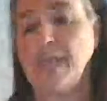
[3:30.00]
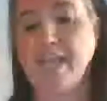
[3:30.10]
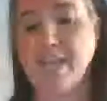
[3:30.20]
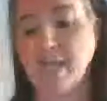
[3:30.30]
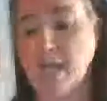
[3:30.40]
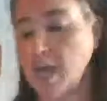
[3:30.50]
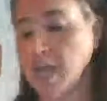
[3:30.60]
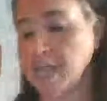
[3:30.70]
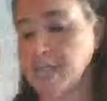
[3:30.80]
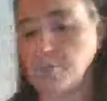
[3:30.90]
And
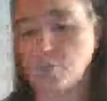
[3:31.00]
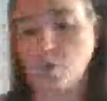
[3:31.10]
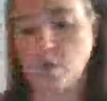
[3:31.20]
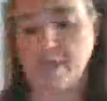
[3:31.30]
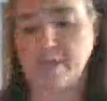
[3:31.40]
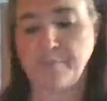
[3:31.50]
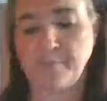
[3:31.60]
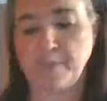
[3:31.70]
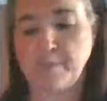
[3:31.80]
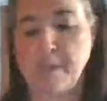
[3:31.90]
I am one
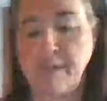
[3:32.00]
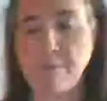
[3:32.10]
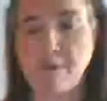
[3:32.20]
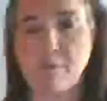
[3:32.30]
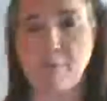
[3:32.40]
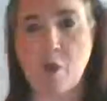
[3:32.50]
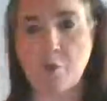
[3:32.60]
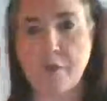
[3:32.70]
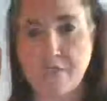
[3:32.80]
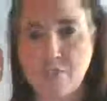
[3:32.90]
my mom
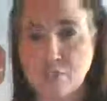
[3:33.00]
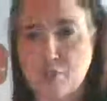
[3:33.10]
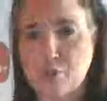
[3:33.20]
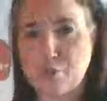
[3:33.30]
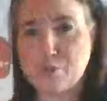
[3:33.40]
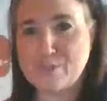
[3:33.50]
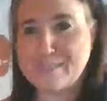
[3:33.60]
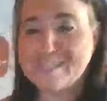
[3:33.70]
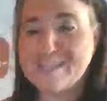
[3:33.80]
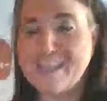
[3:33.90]
always
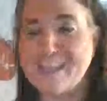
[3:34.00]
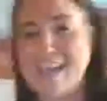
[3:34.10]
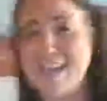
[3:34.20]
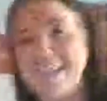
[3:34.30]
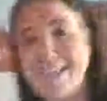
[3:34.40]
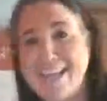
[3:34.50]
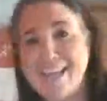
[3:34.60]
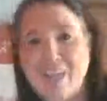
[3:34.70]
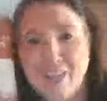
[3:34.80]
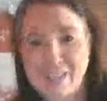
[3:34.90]
used, and
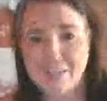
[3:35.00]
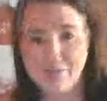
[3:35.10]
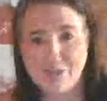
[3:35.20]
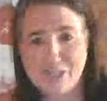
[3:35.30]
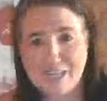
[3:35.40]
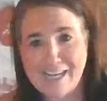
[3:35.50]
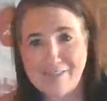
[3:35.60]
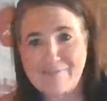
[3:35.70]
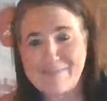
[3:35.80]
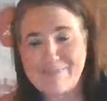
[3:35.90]
God love her.
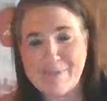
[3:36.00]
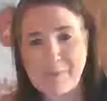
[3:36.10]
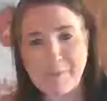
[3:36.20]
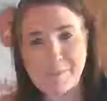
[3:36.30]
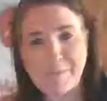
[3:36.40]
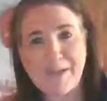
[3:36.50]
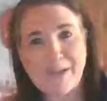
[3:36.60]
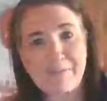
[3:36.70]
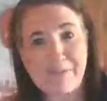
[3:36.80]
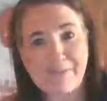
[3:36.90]
My mom's been
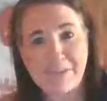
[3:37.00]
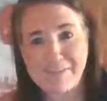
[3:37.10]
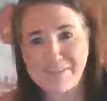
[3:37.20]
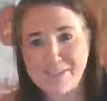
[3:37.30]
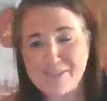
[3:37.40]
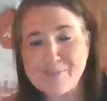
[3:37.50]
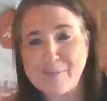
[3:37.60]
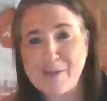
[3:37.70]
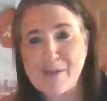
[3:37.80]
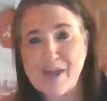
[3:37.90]
gone about 5 years,
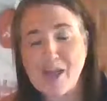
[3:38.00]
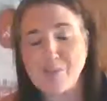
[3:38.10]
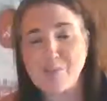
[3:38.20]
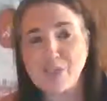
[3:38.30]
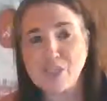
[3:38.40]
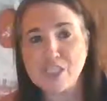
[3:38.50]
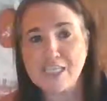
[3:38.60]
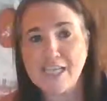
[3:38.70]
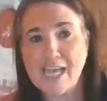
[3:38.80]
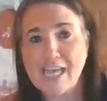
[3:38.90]
but
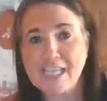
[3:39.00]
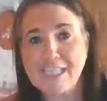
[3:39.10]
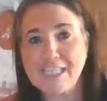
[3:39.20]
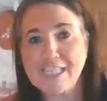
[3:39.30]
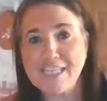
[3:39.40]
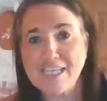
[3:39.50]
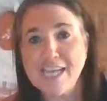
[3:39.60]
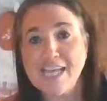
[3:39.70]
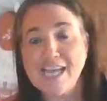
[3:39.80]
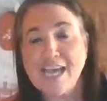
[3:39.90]
she had the
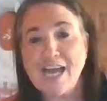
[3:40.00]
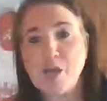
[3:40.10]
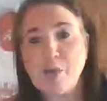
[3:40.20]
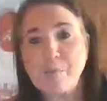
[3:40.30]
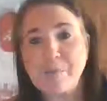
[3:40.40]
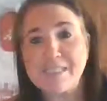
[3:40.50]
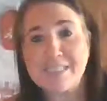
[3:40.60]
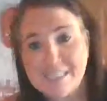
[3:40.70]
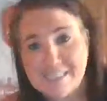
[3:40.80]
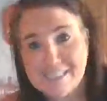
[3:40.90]

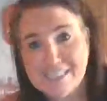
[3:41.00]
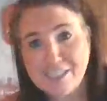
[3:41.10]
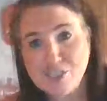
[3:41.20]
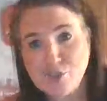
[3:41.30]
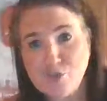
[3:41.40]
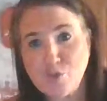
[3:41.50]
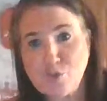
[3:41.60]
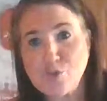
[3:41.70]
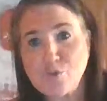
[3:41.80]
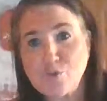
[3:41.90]
tendency to
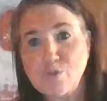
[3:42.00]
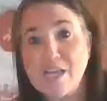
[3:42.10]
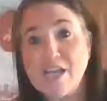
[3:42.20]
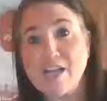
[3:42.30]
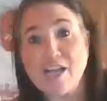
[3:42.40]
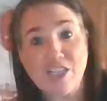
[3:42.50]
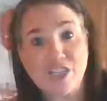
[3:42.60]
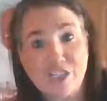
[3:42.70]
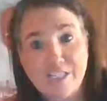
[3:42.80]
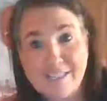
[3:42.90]
use
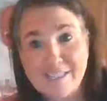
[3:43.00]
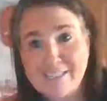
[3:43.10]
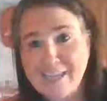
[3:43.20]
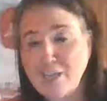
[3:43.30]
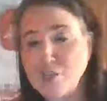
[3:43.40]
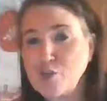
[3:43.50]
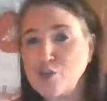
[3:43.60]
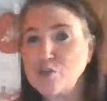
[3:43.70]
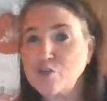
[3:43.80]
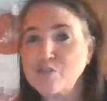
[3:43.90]
cottage cheese
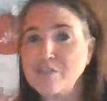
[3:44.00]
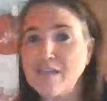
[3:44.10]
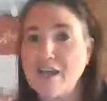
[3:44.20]
containers,